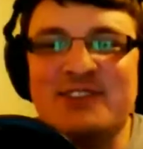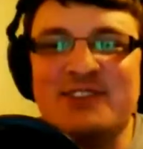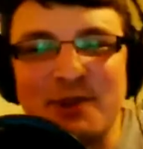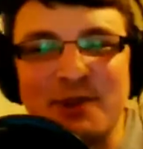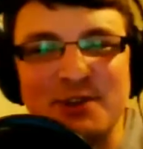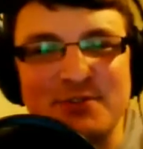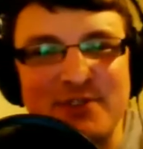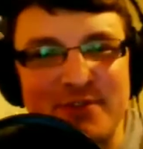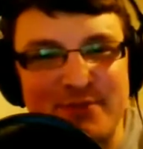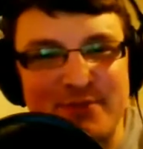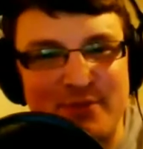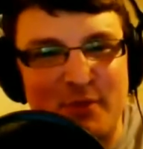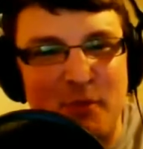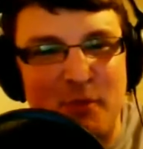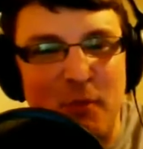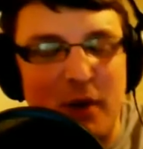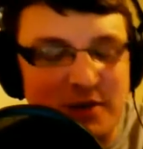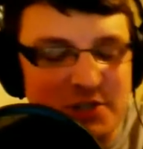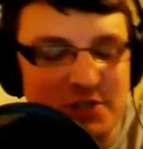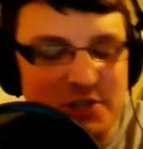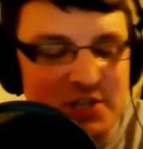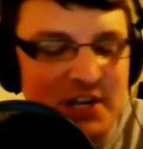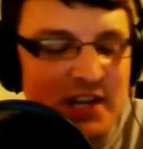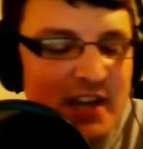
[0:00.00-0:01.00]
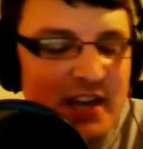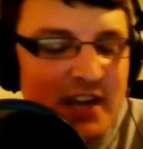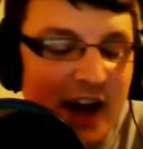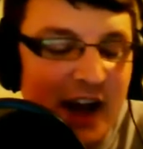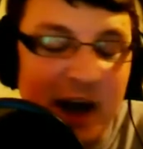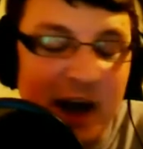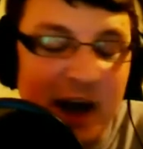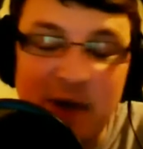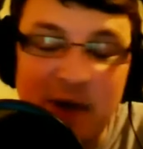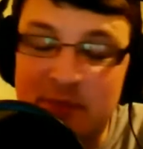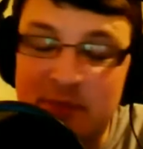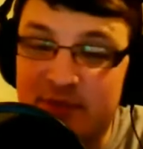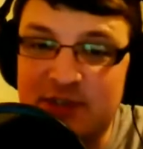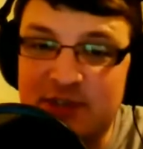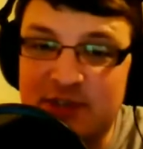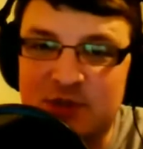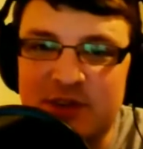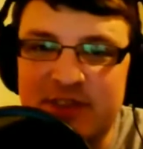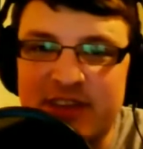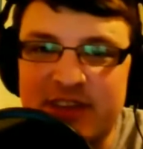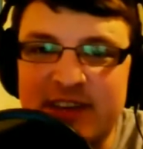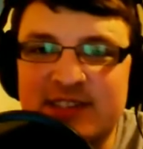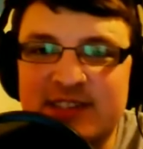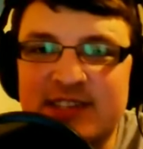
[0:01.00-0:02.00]
much for everyone watching. I hope you've
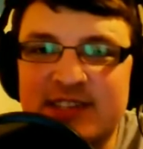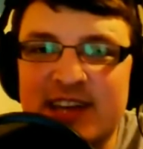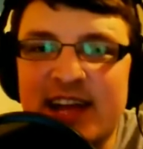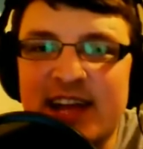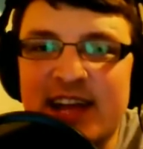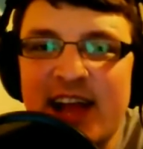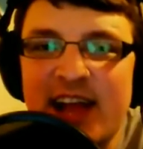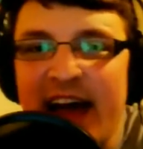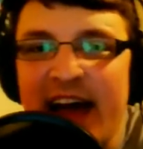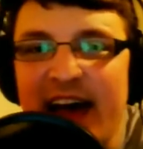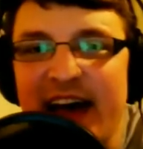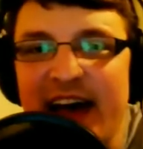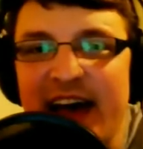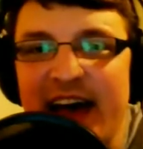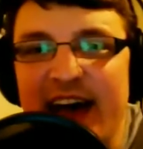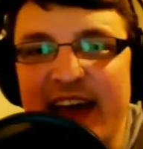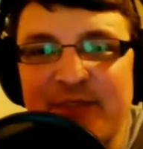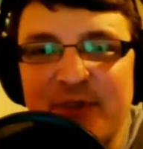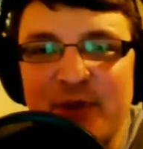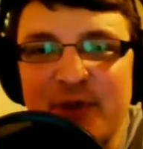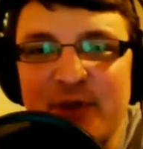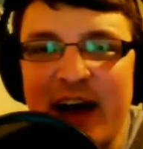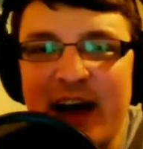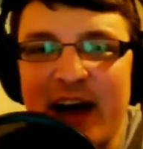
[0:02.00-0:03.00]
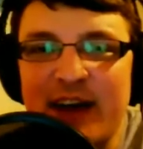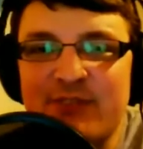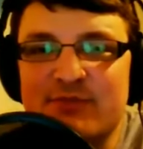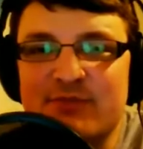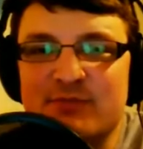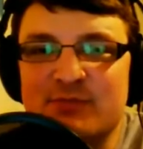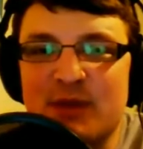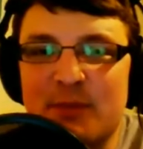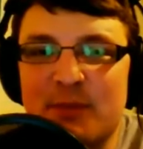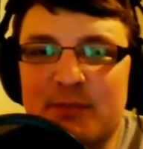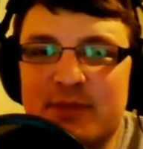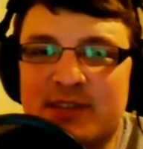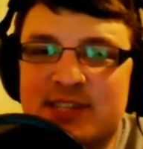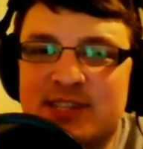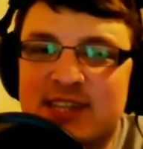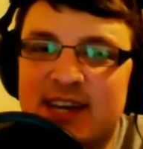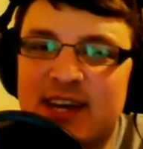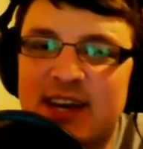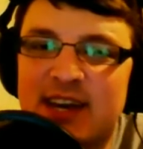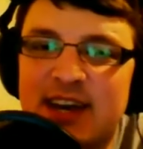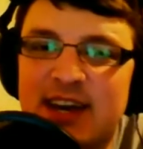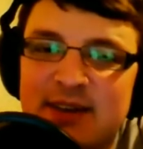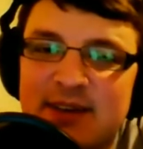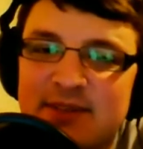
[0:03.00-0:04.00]
enjoyed this. If you have, remember
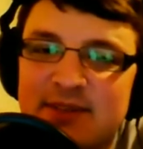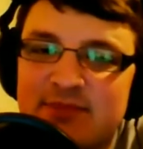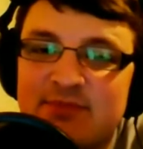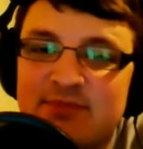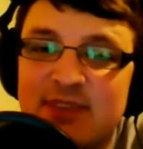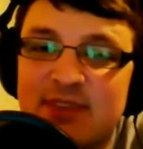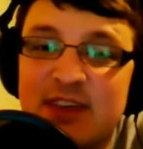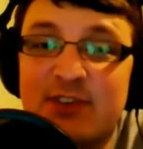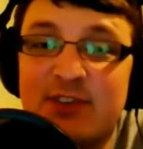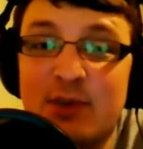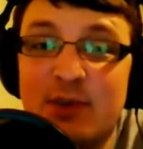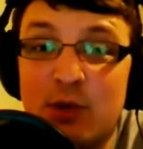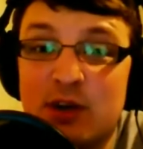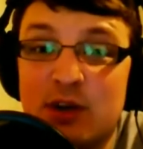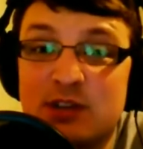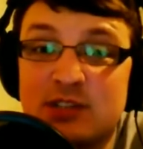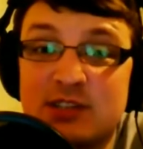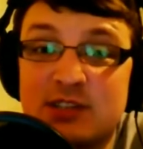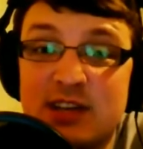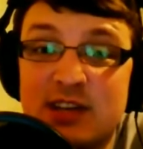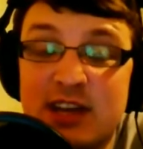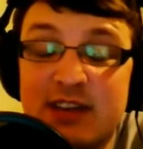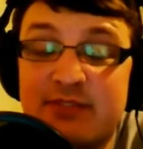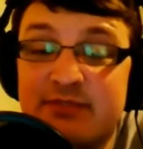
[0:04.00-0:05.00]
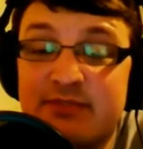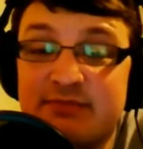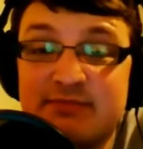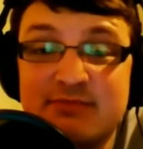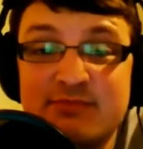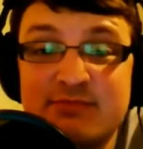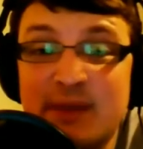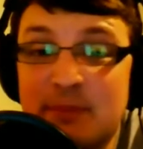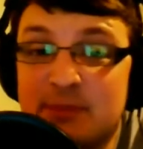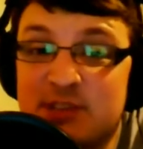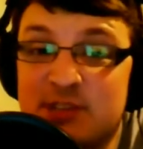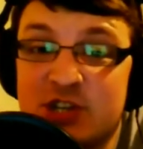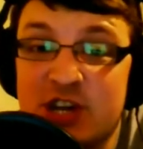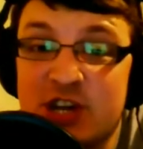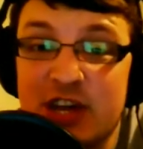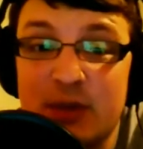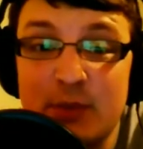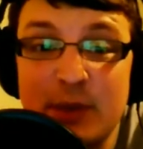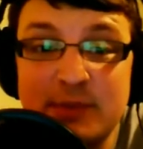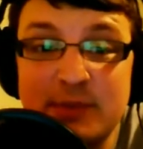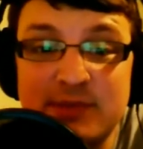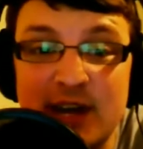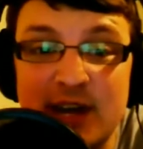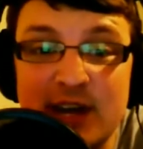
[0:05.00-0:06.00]
to check the
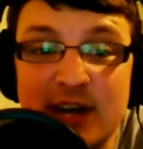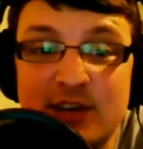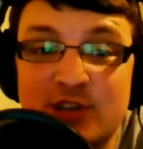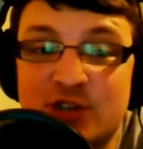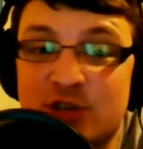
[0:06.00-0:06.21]
website